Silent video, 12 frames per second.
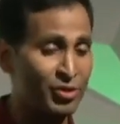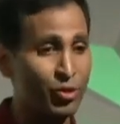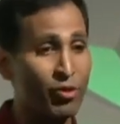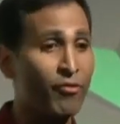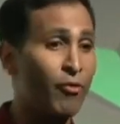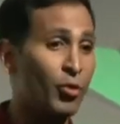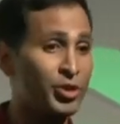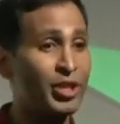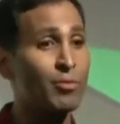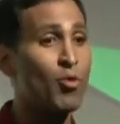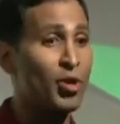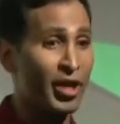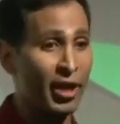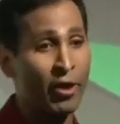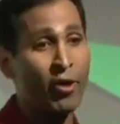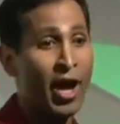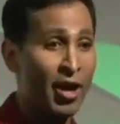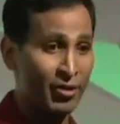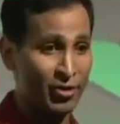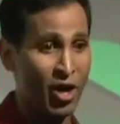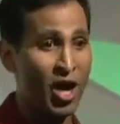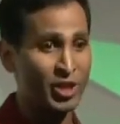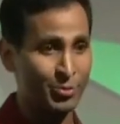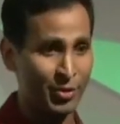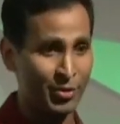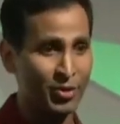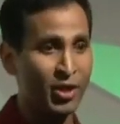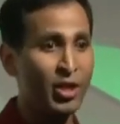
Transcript: So they're forcing more care out of the hospital.